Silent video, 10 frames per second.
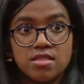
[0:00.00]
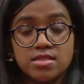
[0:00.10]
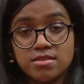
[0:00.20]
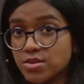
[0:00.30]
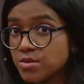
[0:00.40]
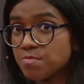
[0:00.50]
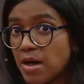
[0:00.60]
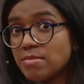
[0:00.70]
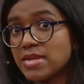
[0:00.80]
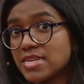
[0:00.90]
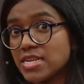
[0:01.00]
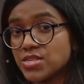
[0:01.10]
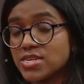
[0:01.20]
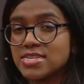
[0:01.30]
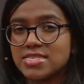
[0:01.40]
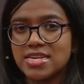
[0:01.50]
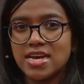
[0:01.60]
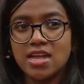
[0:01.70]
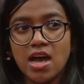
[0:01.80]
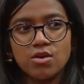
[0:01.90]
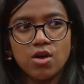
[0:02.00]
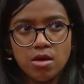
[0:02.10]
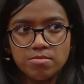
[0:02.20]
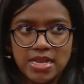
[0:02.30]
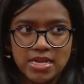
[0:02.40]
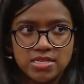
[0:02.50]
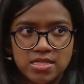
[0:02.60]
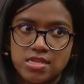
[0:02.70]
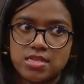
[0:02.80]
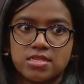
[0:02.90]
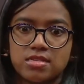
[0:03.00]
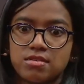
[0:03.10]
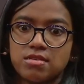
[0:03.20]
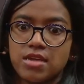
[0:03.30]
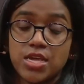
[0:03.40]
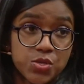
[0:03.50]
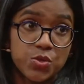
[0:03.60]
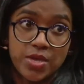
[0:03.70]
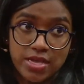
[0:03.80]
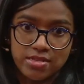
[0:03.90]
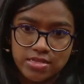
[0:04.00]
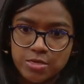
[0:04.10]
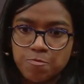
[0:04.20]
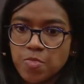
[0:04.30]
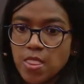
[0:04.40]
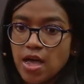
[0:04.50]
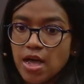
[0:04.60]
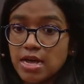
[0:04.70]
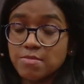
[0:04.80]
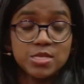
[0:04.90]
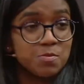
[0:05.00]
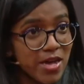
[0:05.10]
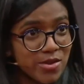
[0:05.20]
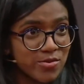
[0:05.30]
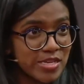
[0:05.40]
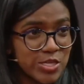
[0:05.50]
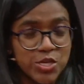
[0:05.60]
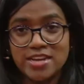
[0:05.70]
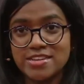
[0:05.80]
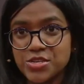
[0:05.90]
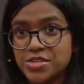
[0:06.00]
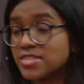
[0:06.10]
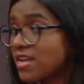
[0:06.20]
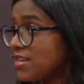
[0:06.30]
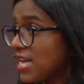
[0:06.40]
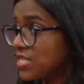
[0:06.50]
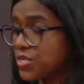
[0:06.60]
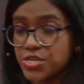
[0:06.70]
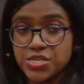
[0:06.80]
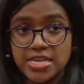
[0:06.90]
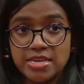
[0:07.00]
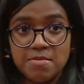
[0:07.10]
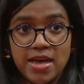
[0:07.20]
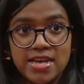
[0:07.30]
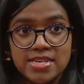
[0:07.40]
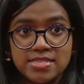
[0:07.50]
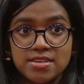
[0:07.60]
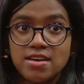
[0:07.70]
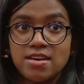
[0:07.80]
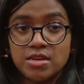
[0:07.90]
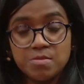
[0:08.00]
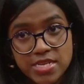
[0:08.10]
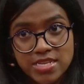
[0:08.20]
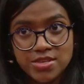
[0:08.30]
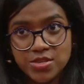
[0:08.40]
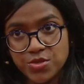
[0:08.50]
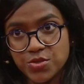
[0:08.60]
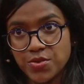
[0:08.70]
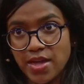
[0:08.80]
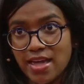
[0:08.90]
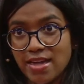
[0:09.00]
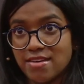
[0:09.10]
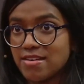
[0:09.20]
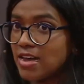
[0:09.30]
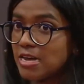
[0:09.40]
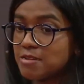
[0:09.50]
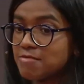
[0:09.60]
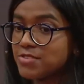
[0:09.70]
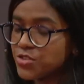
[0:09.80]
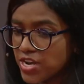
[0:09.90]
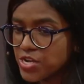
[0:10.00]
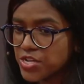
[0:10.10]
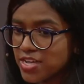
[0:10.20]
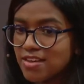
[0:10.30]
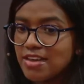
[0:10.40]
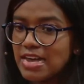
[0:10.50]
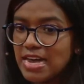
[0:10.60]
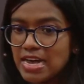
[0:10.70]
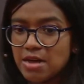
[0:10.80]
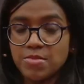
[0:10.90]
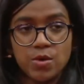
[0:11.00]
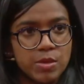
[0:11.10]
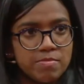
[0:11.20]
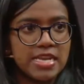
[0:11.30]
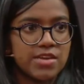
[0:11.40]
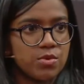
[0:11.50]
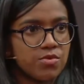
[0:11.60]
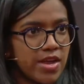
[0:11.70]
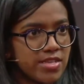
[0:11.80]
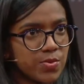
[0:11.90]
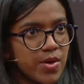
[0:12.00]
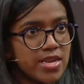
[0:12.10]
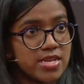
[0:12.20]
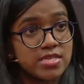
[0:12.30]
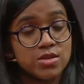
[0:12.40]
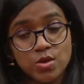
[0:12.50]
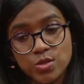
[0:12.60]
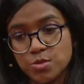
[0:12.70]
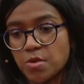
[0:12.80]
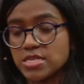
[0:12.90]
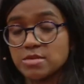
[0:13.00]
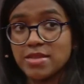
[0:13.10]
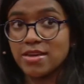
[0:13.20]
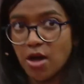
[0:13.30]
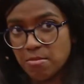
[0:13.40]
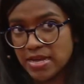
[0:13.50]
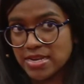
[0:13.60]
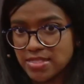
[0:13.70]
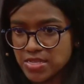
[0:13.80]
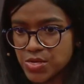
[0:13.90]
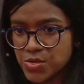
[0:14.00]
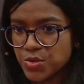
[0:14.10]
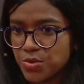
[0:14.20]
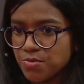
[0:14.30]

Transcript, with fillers: The public need to understand how complex this issue is. Despite all these challenges, our NextGen team has committed to a strategy that we believe will raise awareness and also possibly combat this issue.